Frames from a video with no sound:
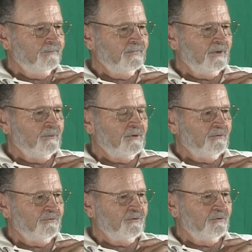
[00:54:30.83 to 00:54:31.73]
damn it, I
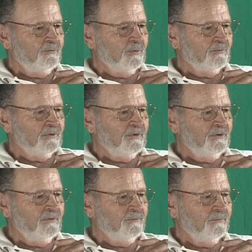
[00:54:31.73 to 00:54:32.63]
was going to remember that
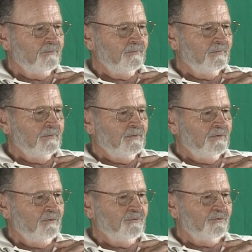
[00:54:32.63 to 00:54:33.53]
name.
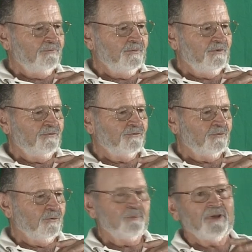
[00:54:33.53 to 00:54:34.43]
There was a feed
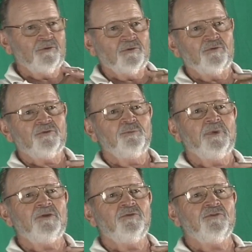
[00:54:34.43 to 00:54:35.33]
store, Bender's,
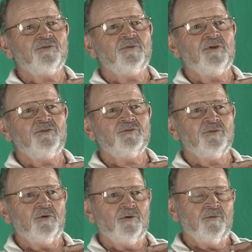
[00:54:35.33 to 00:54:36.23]
Bender's feed
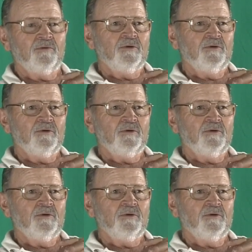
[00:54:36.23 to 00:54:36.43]
store.